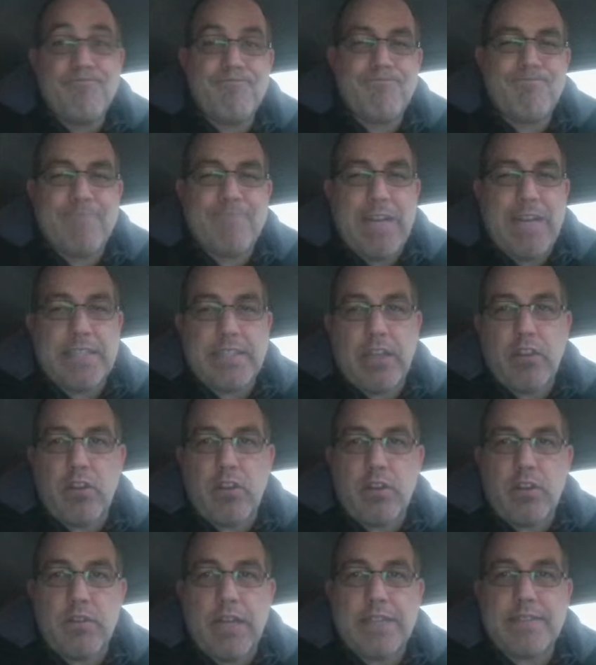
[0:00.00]
That's how
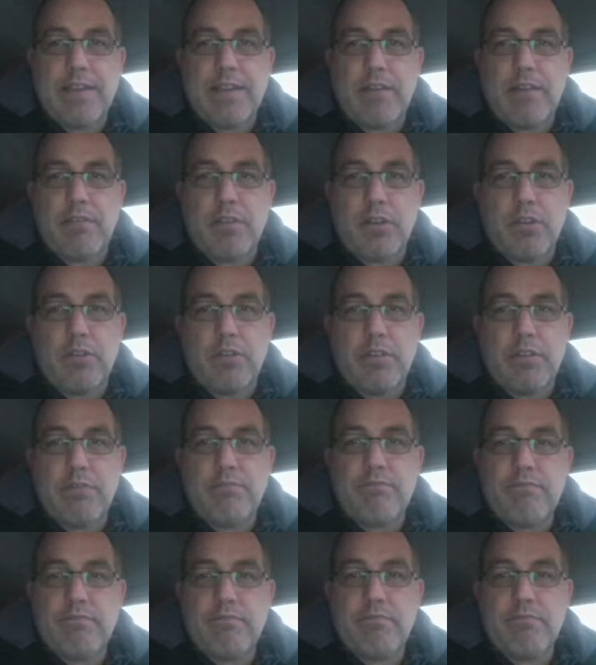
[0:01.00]
little
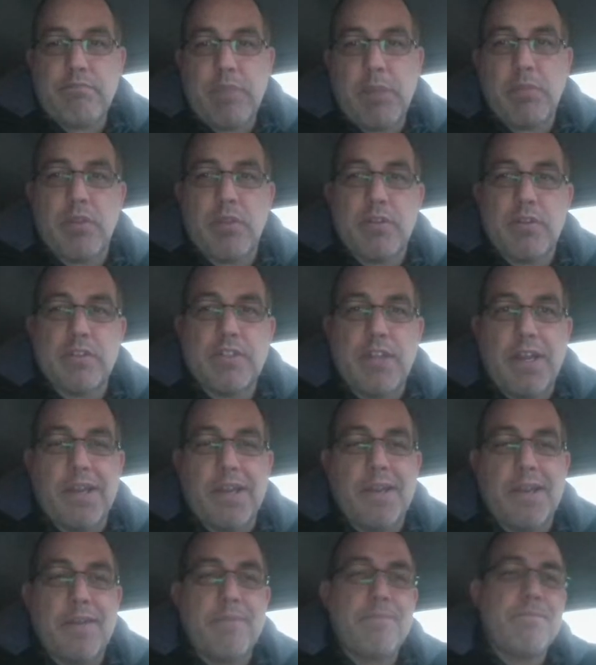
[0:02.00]
people understand it.